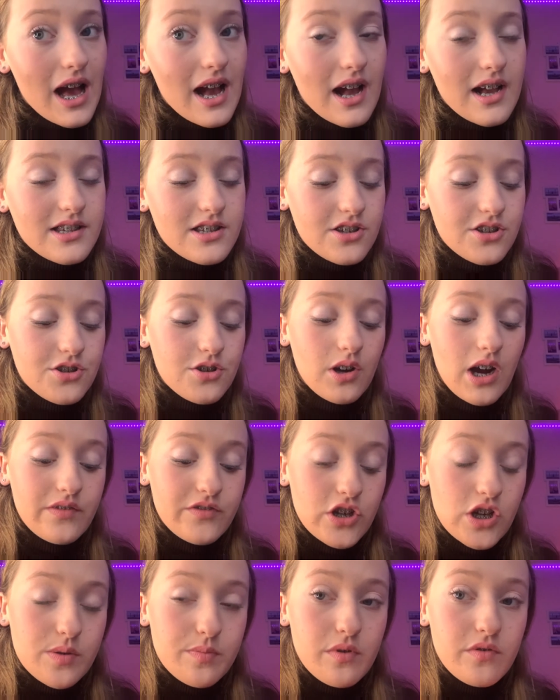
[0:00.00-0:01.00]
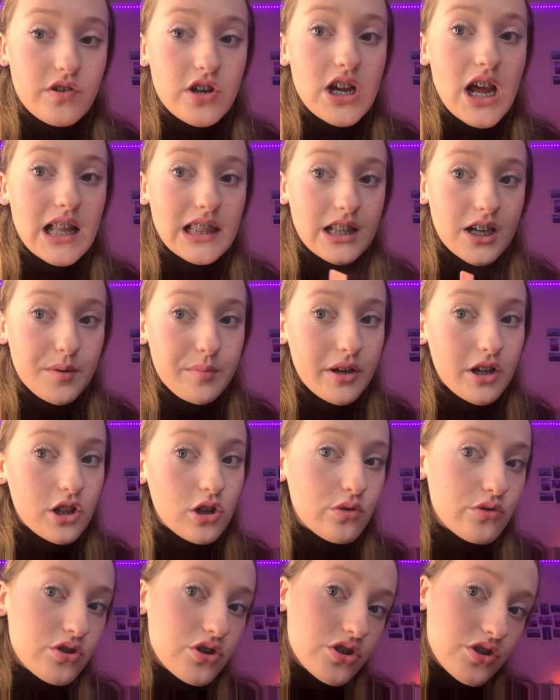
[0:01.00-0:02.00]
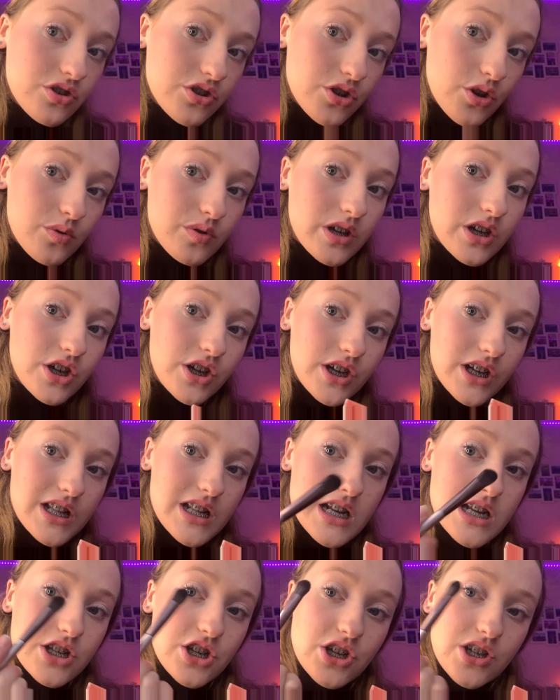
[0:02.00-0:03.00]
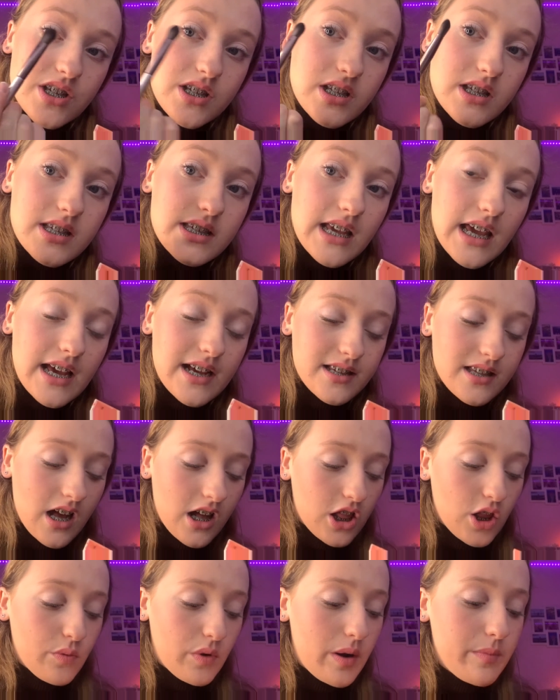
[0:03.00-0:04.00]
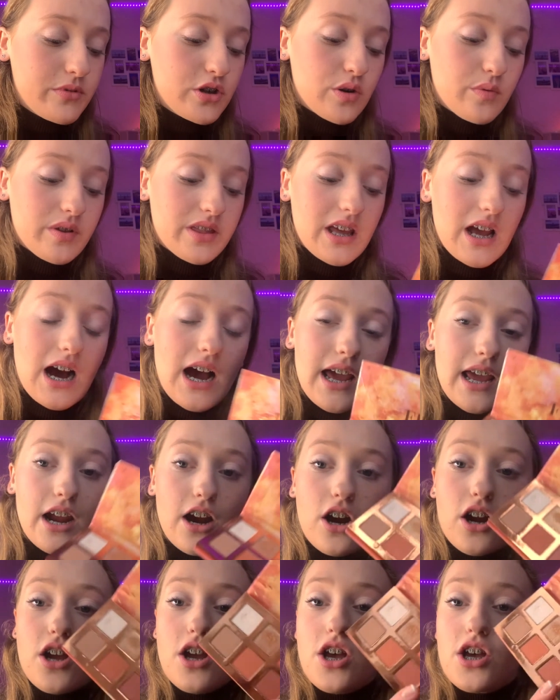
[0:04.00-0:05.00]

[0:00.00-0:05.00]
guys, so I've just moved you a little bit closer so that you can just see exactly what I'm doing with the eye here.